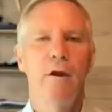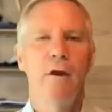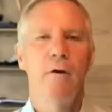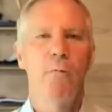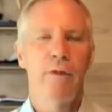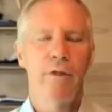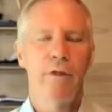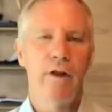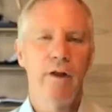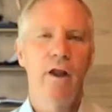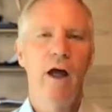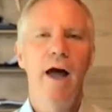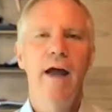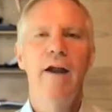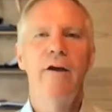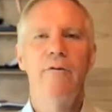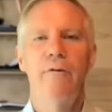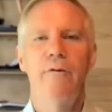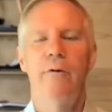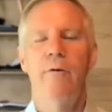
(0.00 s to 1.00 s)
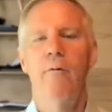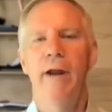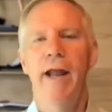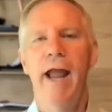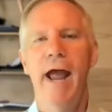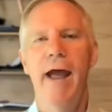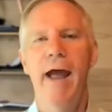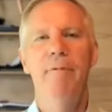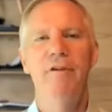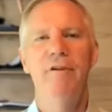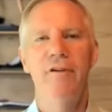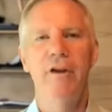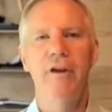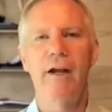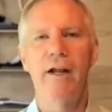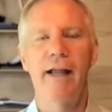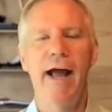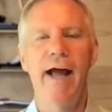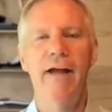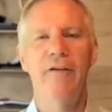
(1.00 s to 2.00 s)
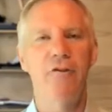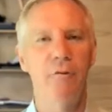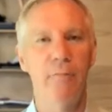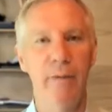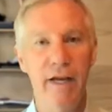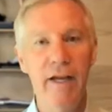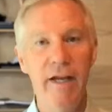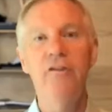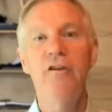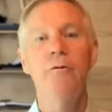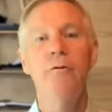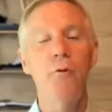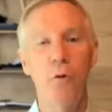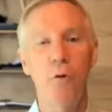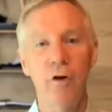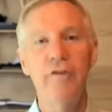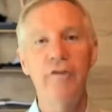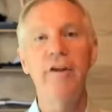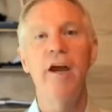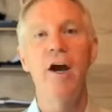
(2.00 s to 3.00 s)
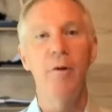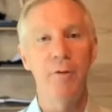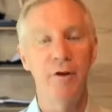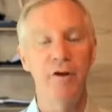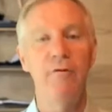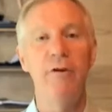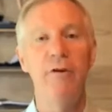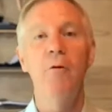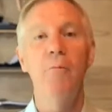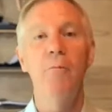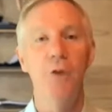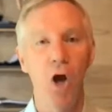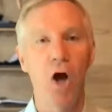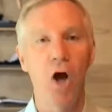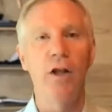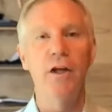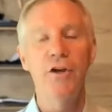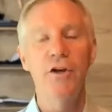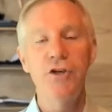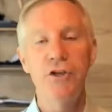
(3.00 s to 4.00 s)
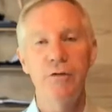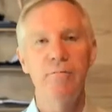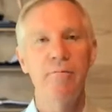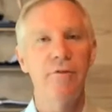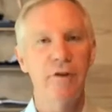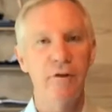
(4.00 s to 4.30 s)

with a lot of what happens in the classroom is, of course, to help you develop knowledge,